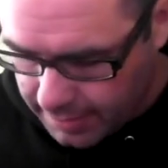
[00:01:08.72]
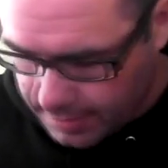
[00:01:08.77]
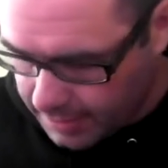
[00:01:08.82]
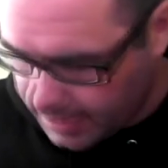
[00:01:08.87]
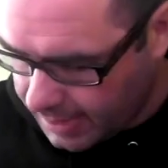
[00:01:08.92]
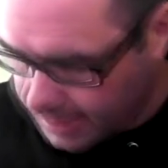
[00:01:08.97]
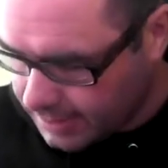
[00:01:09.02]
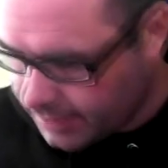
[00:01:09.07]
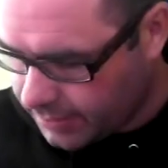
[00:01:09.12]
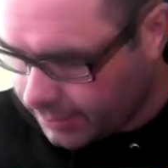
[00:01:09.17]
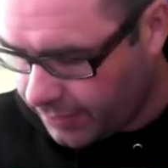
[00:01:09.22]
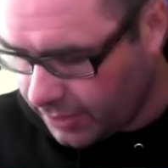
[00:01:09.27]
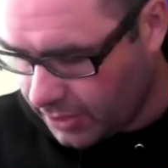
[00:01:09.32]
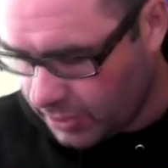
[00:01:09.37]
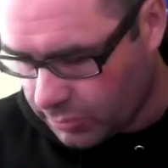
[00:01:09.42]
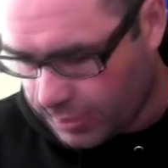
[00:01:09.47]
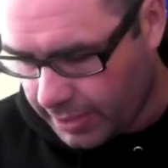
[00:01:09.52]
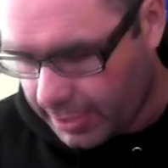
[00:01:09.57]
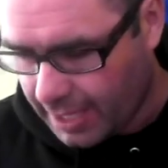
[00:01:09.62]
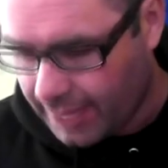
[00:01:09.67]
It's the
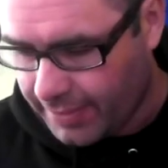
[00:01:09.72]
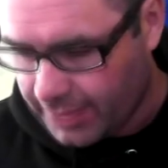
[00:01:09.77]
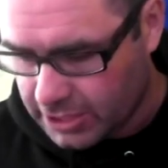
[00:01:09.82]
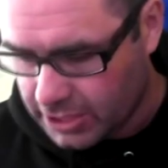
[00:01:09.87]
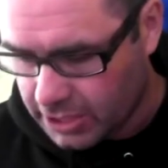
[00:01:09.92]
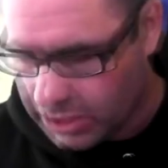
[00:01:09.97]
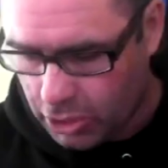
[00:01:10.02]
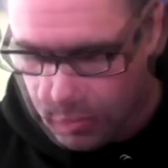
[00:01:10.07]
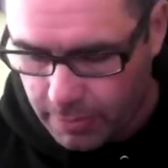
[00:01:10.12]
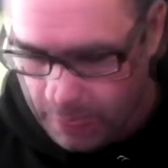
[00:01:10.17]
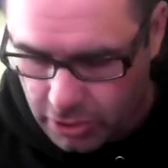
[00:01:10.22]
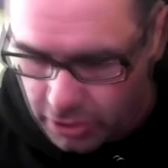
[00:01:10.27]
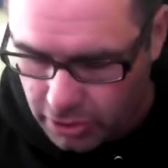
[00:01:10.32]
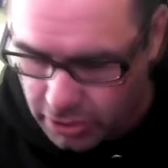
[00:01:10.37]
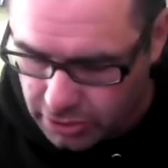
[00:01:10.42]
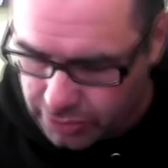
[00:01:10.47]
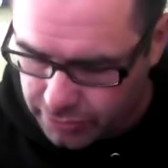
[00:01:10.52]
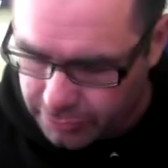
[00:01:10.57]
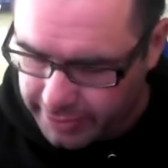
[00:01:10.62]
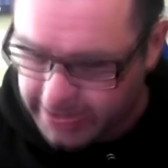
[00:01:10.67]
first one I've actually come
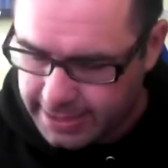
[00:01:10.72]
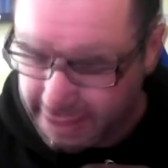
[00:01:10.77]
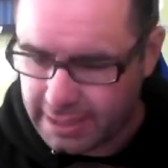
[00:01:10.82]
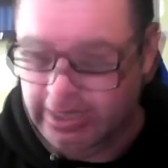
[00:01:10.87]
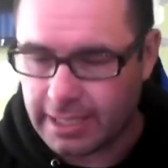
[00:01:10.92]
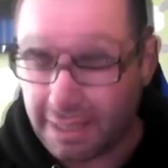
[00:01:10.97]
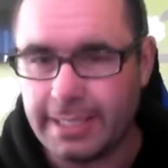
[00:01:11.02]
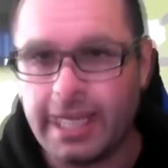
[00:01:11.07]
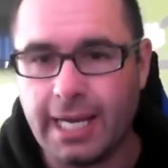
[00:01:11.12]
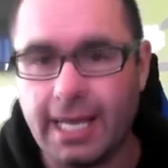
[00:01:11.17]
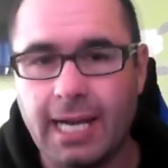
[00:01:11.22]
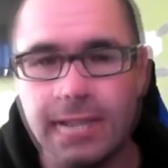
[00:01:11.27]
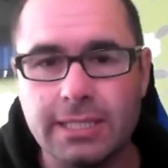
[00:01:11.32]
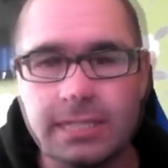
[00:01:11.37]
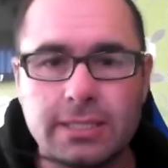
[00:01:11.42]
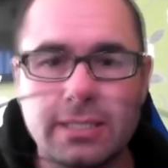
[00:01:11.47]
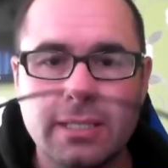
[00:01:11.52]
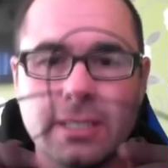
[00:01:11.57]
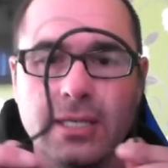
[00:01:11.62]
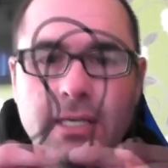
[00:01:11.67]
across recently that
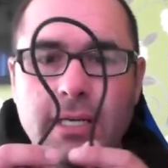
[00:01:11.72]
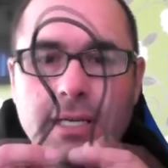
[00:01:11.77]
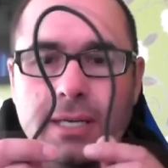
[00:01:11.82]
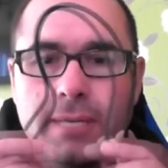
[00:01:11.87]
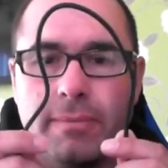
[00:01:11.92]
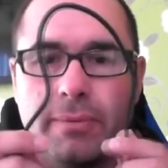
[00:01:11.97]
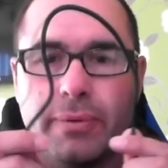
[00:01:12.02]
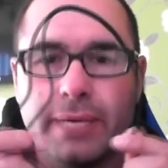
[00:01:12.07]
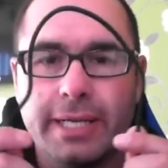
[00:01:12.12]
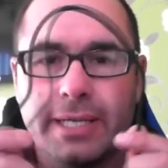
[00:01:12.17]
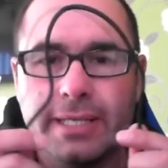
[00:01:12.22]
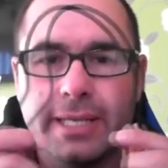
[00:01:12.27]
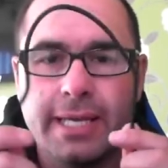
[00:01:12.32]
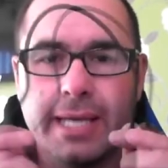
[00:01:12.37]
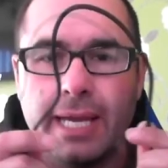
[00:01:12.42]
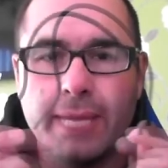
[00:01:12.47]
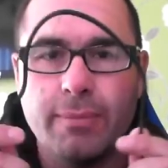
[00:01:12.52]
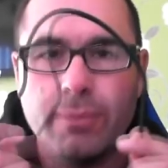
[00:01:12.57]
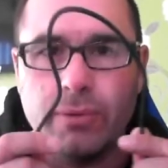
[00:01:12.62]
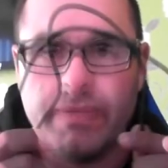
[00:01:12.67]
has braided
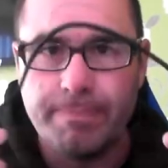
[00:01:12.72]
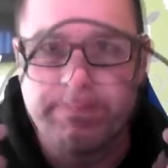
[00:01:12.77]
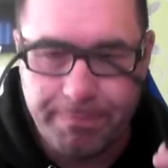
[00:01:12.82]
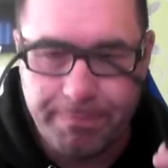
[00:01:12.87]
cable,